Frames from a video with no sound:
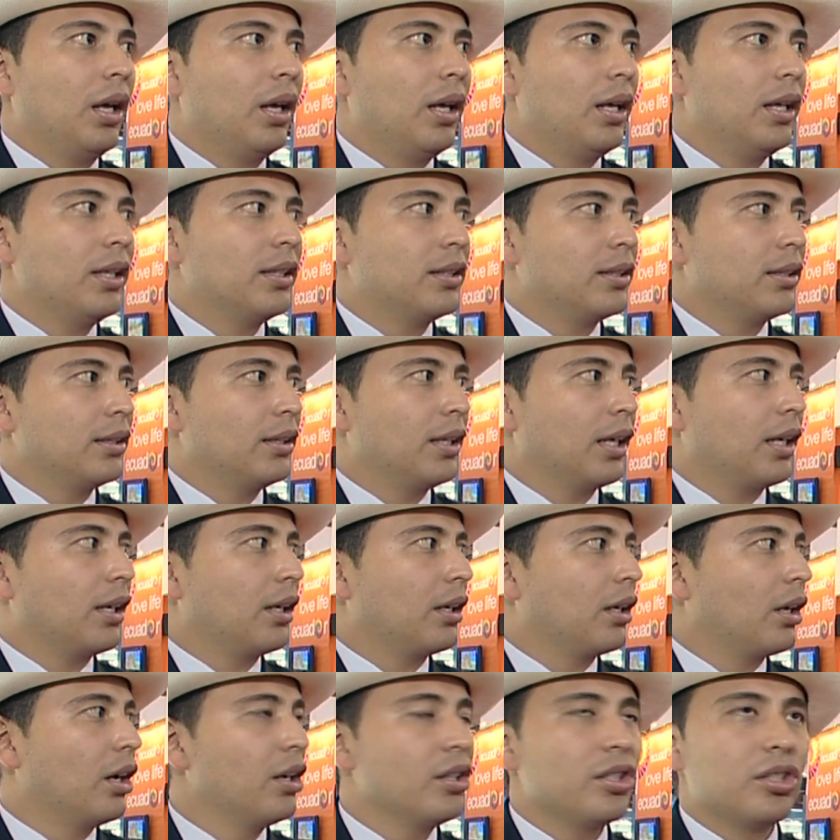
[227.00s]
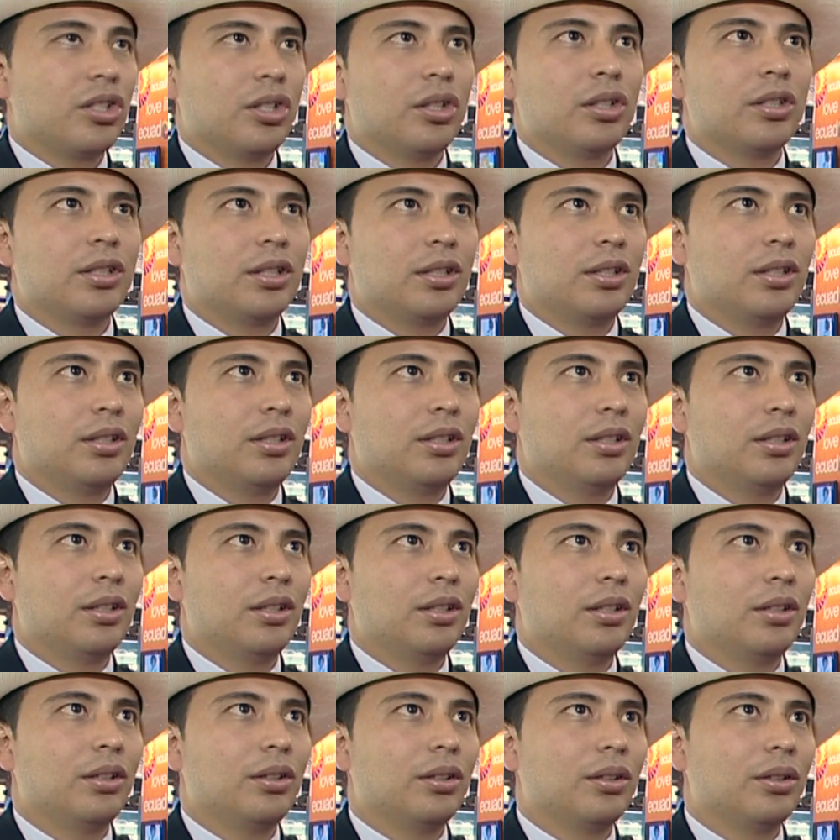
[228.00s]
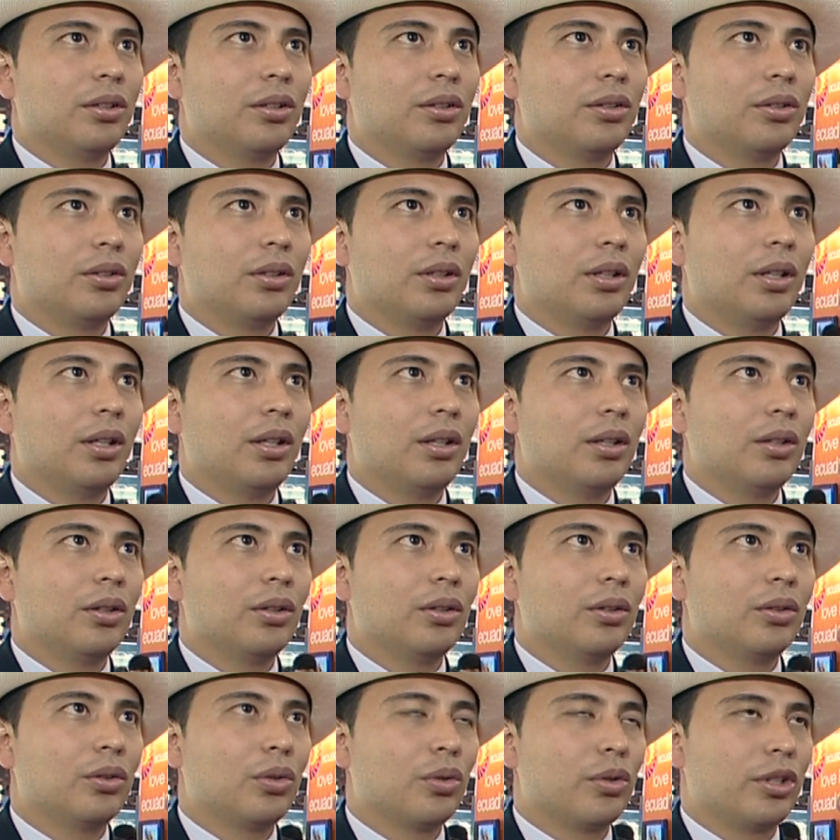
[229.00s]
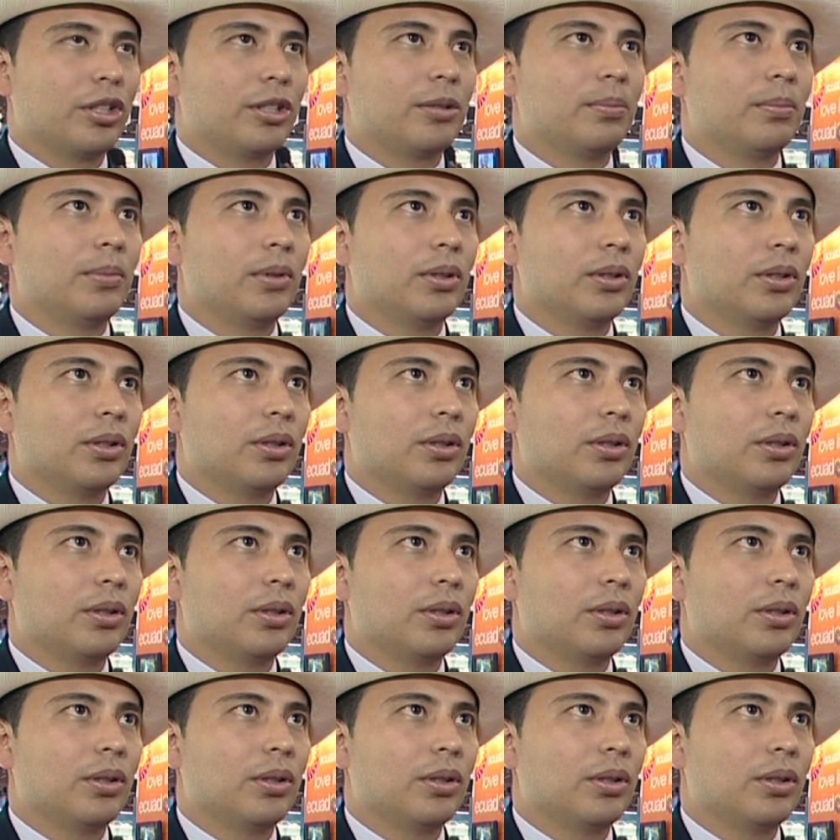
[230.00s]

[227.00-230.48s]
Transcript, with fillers: It's the conscience tourism,